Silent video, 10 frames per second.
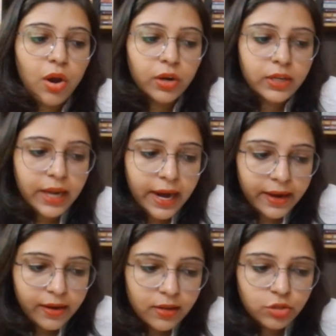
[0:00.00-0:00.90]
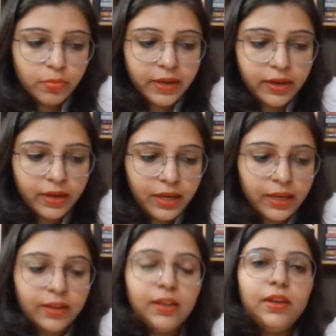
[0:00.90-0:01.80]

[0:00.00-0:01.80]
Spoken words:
octahedral geometry.